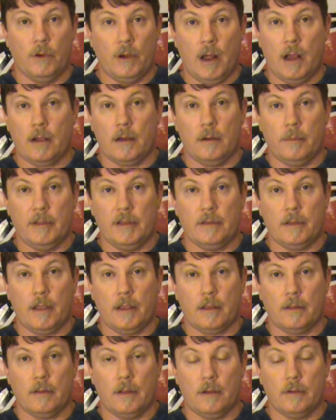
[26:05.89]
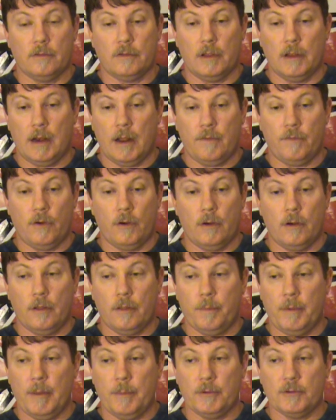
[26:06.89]
We're not going to be taking those. And I've heard
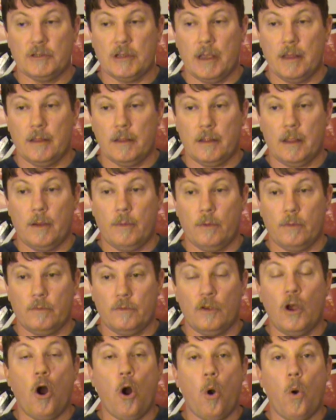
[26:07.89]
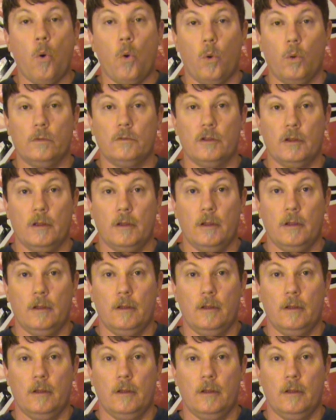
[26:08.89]
other people say that they were told